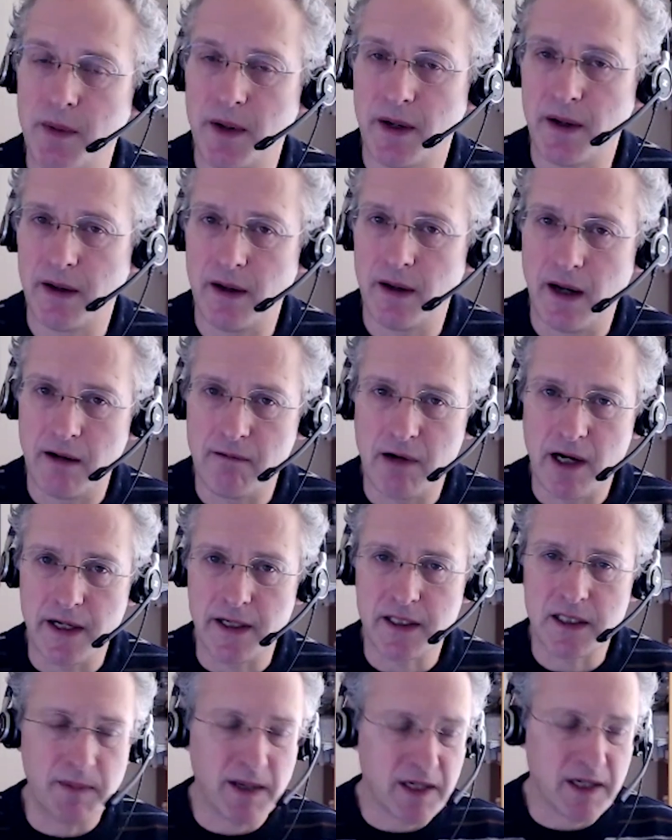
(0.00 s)
But I, I run
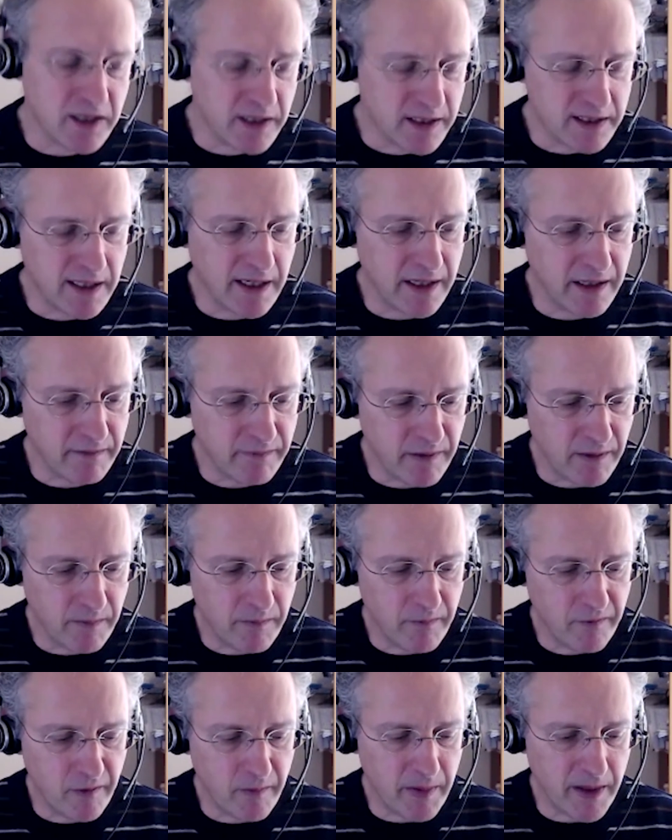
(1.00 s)
a specialist clinic for,
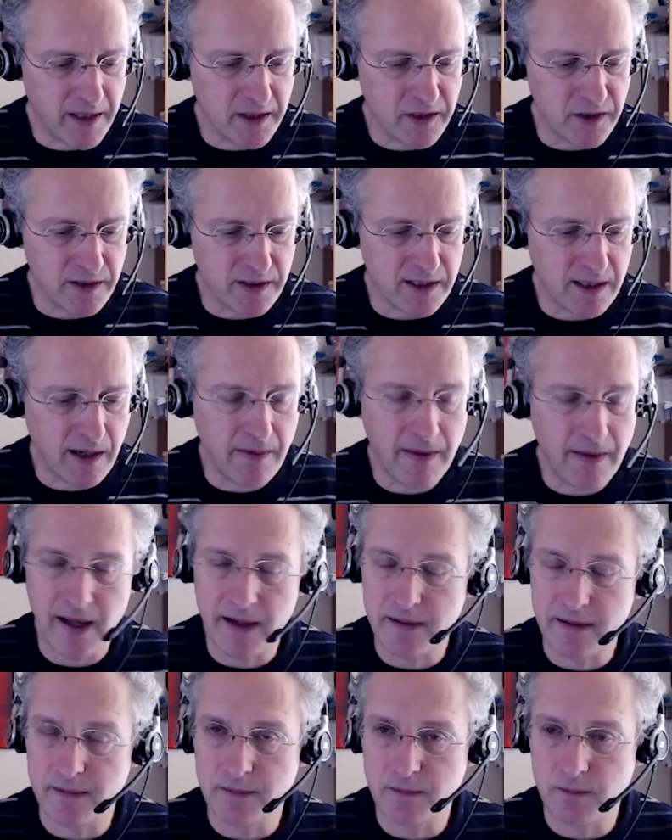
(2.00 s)
for patients like
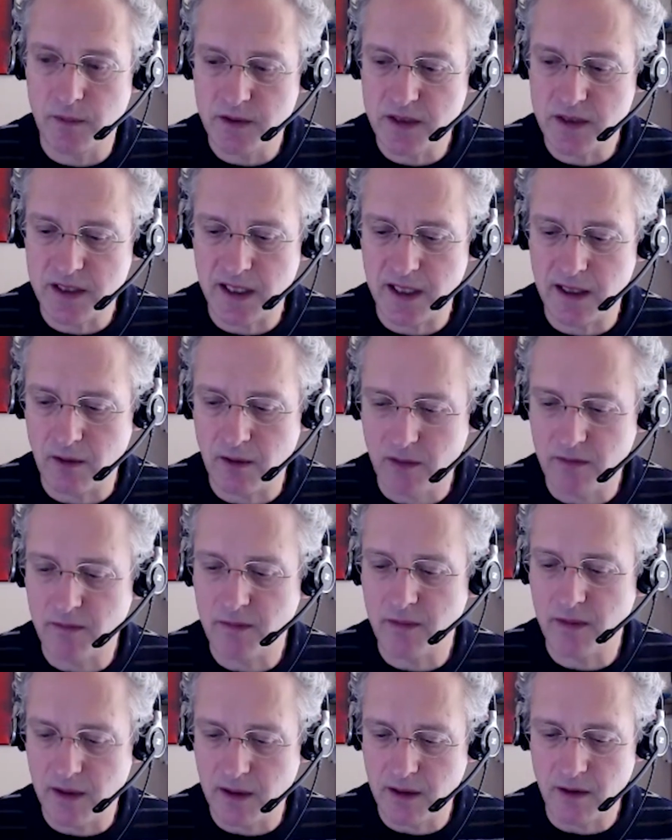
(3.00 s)
that and see a lot of,
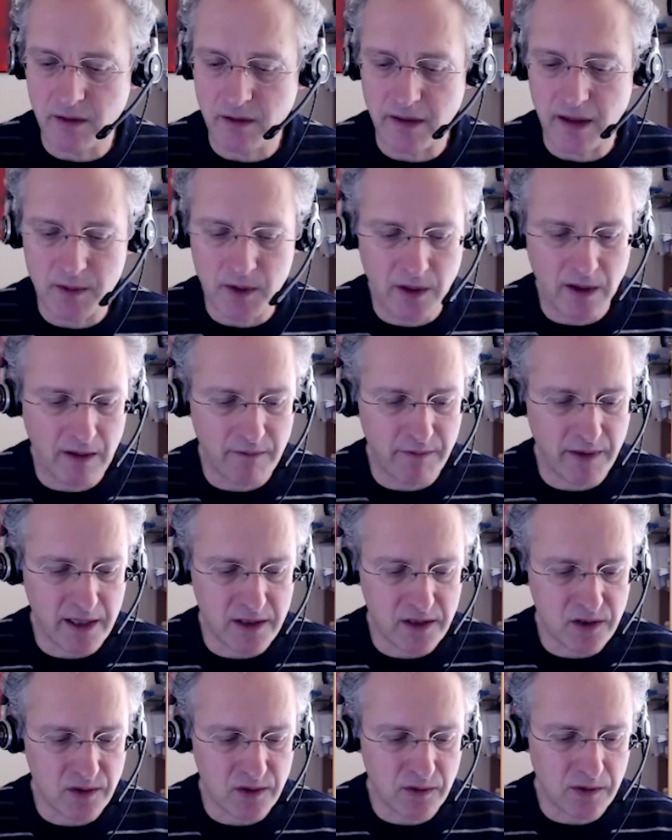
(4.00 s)
a lot of them who have that
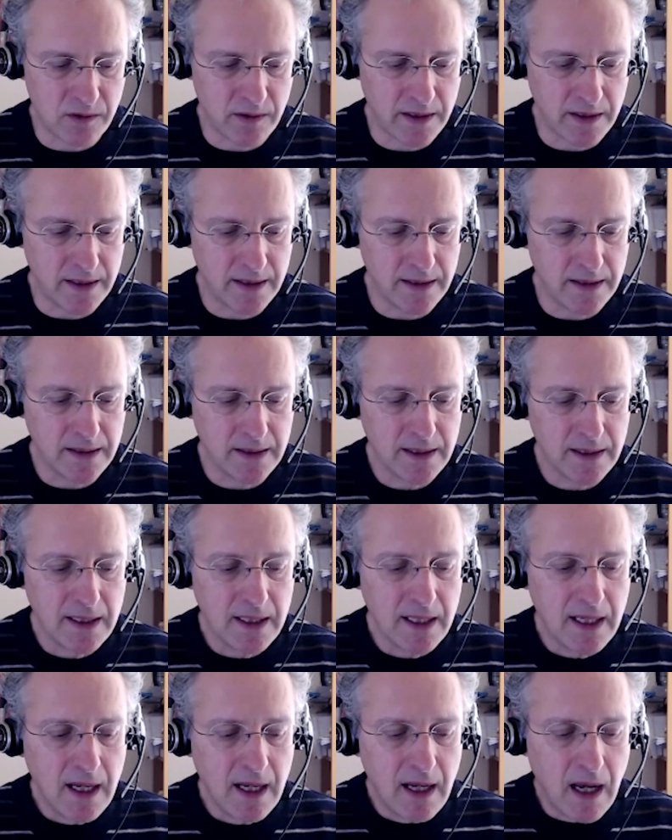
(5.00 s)
story.
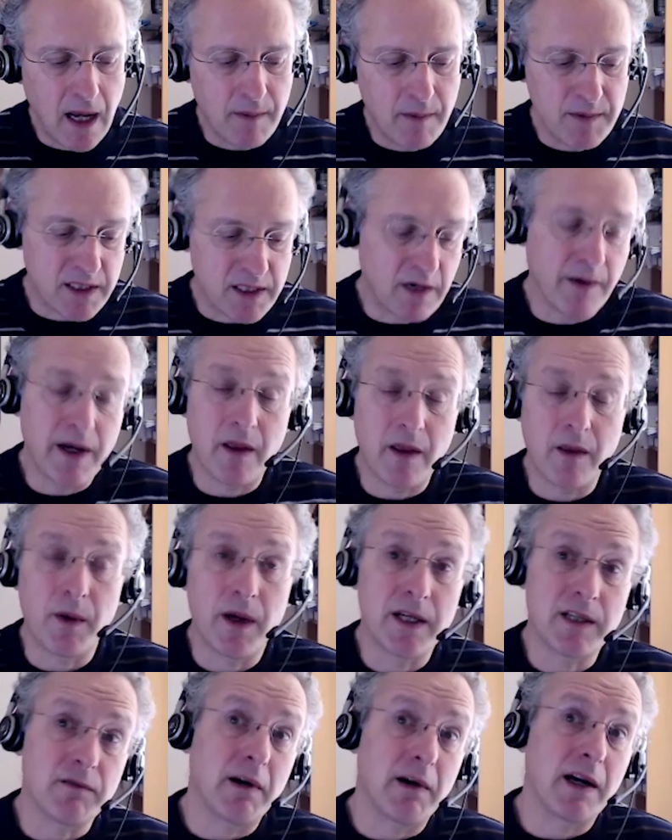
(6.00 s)
Um, so in other
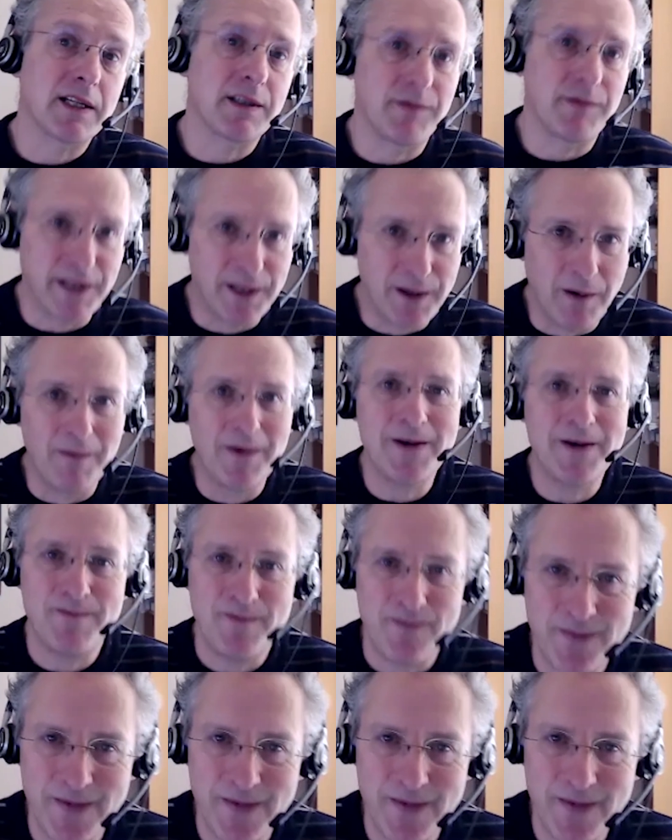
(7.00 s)
words, relatively common.